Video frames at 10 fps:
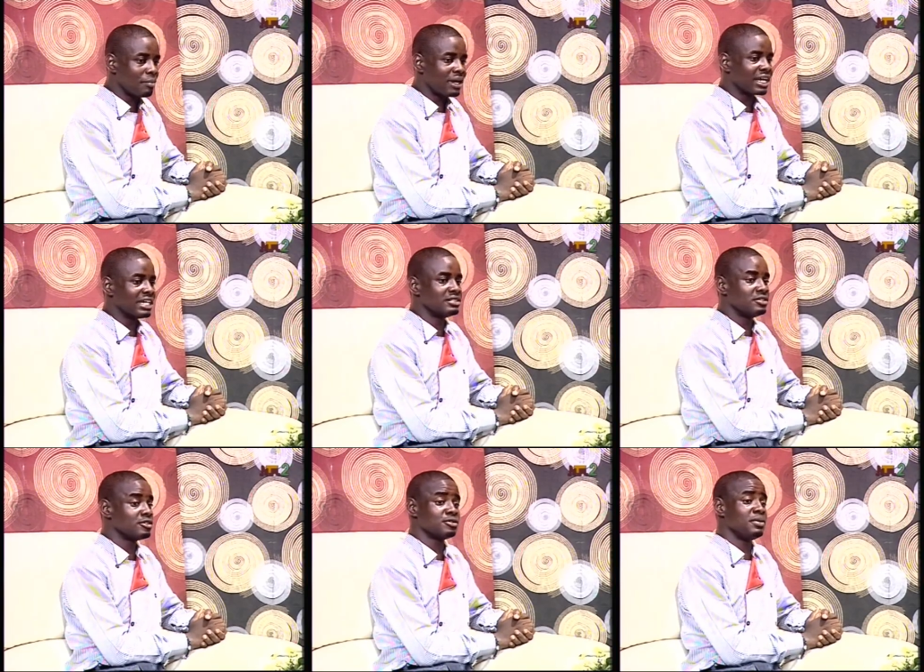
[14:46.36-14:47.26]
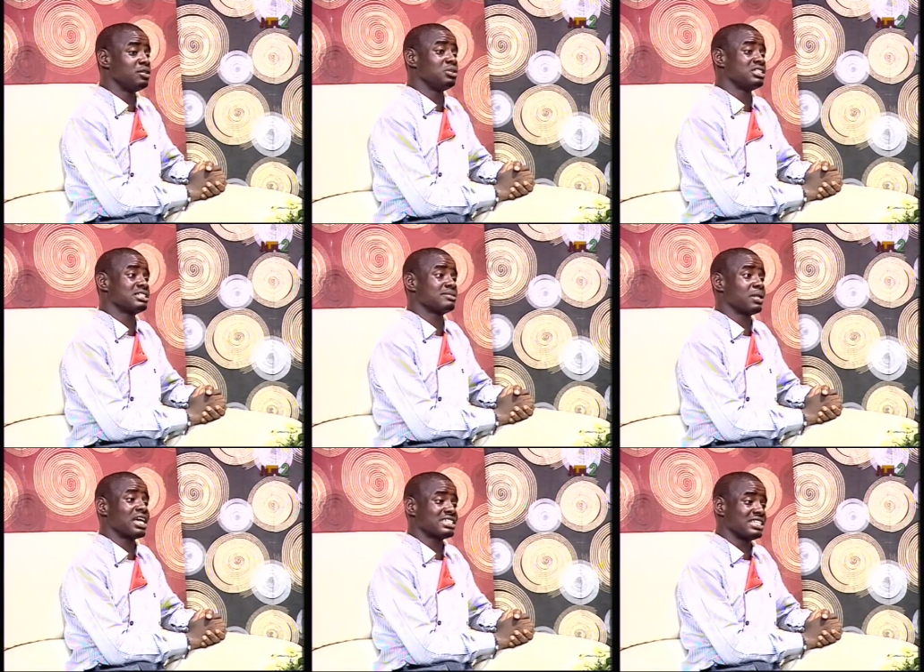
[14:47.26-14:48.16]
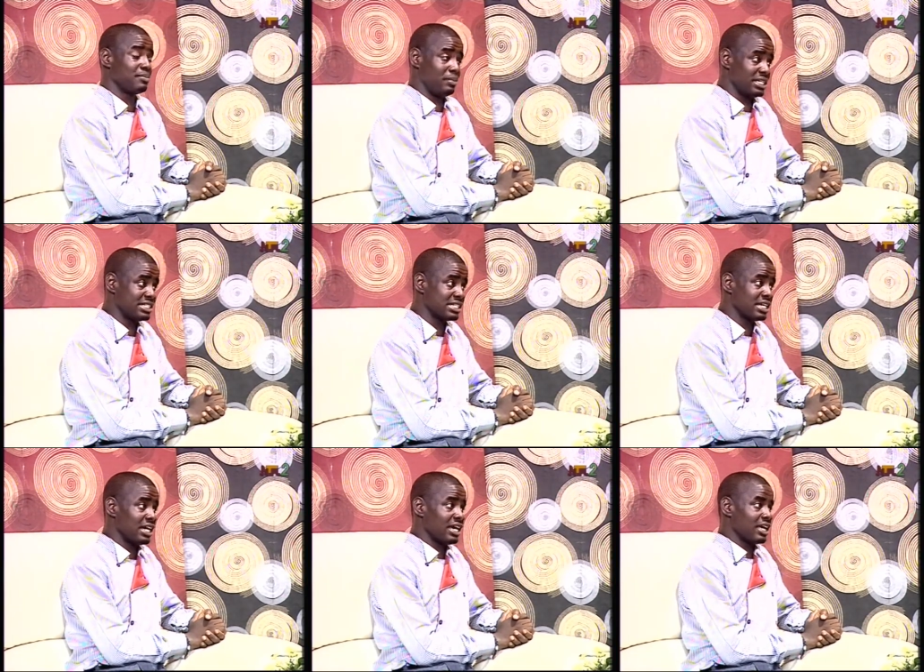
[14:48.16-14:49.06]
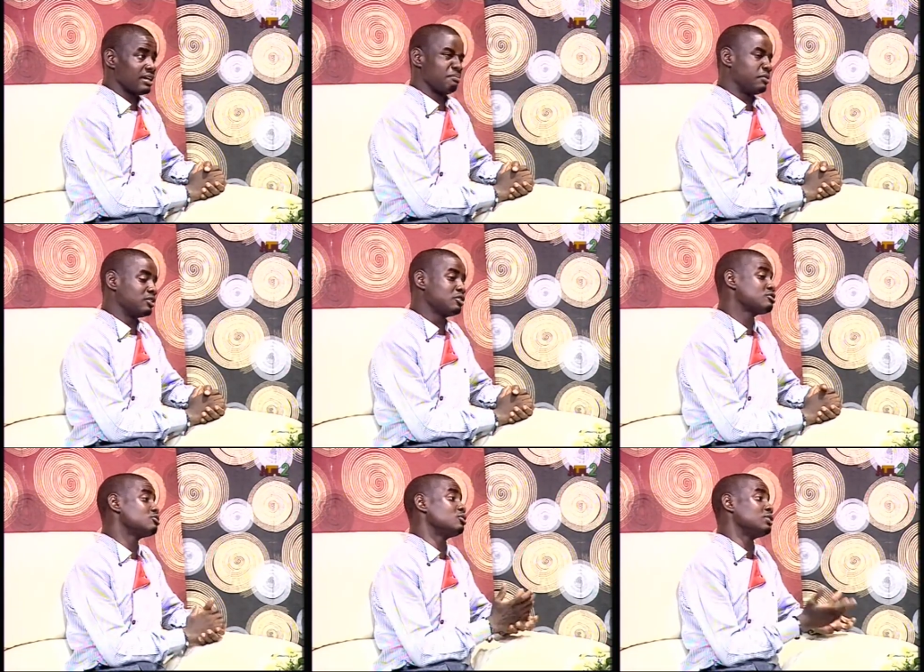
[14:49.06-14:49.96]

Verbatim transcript: market, those made with plastic beads. Okay. But those don't